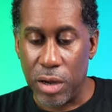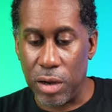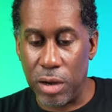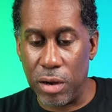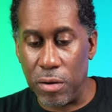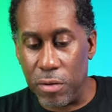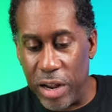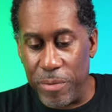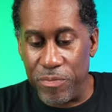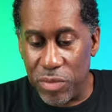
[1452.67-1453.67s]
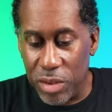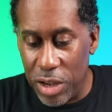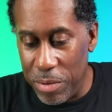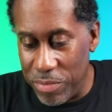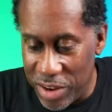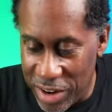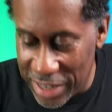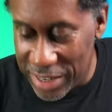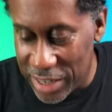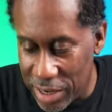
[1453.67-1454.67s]
all right. Yep, there
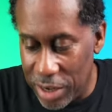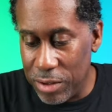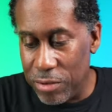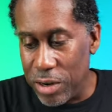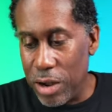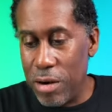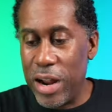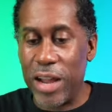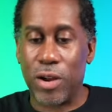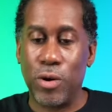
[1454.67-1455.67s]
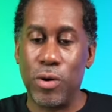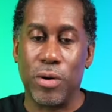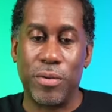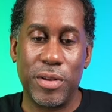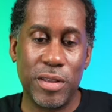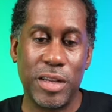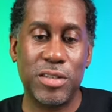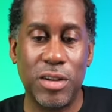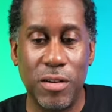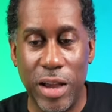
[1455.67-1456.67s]
is the other one. All right, cool. Let's
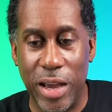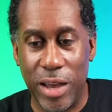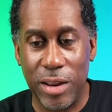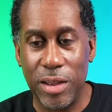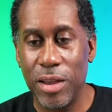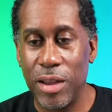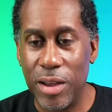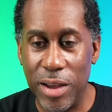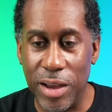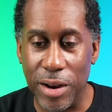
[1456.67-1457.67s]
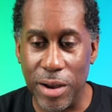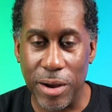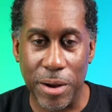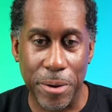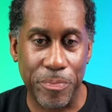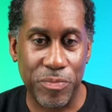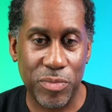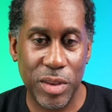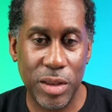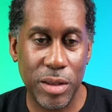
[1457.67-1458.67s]
go ahead and um,
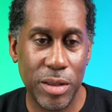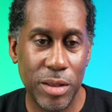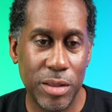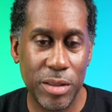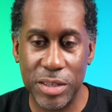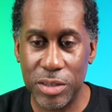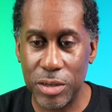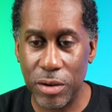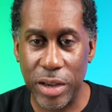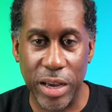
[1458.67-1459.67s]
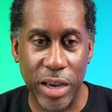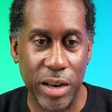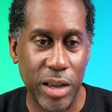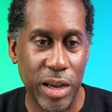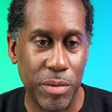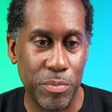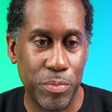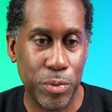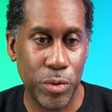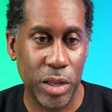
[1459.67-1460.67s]
let's go ahead and
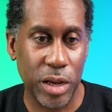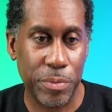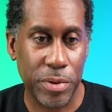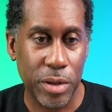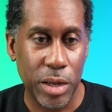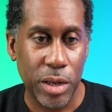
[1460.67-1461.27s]
pull up